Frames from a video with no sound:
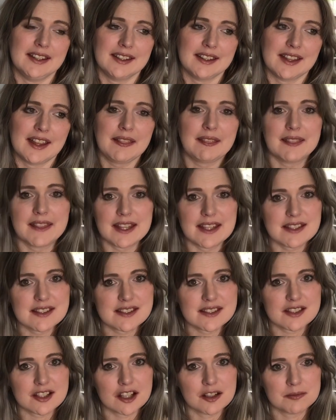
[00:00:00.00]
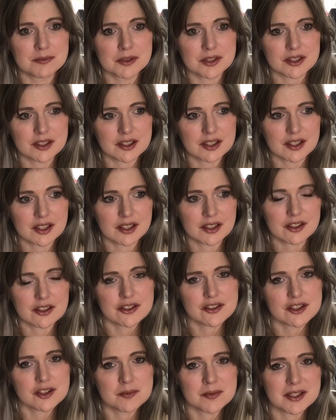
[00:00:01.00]
get this up onto
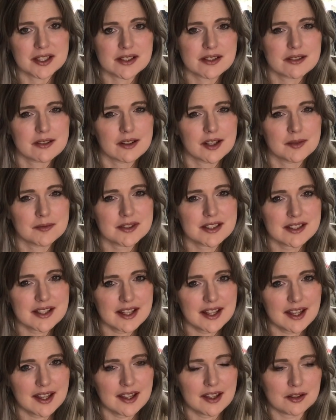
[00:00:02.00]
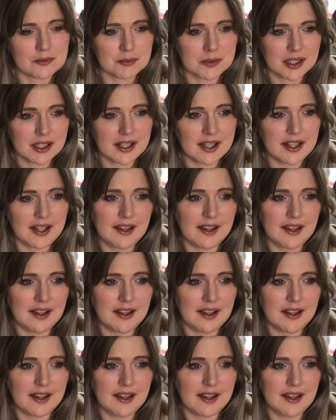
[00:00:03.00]
YouTube and Instagram today on Monday,